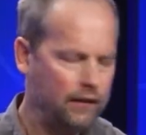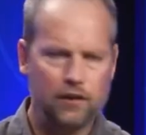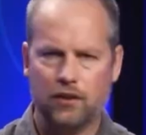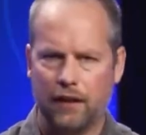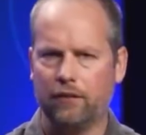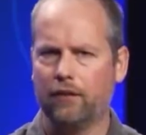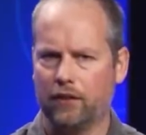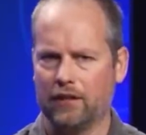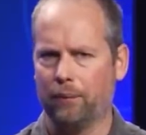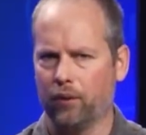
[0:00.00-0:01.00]
then just kind of give an
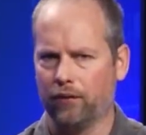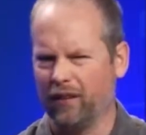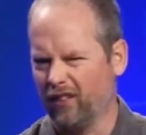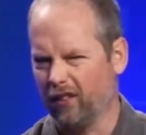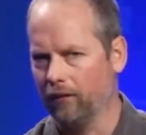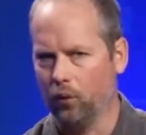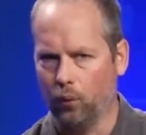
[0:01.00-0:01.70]
example of kind of the level